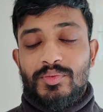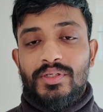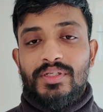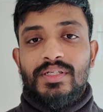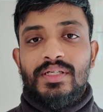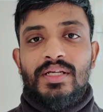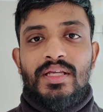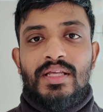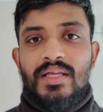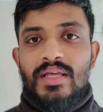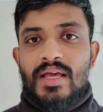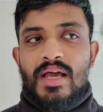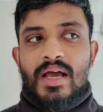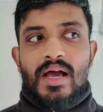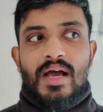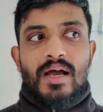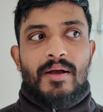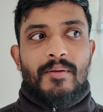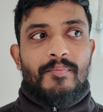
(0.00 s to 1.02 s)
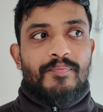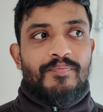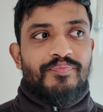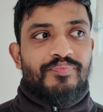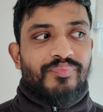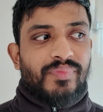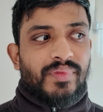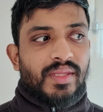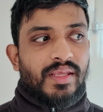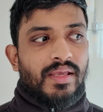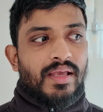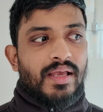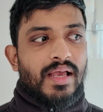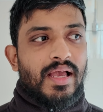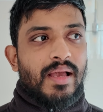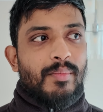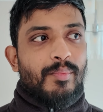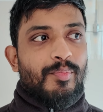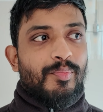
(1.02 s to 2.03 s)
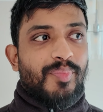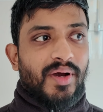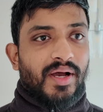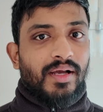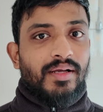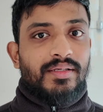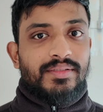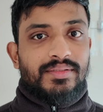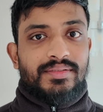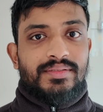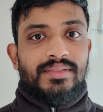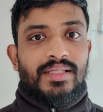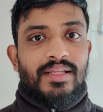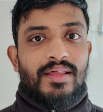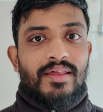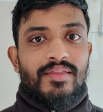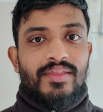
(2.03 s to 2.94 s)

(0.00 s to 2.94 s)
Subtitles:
one. But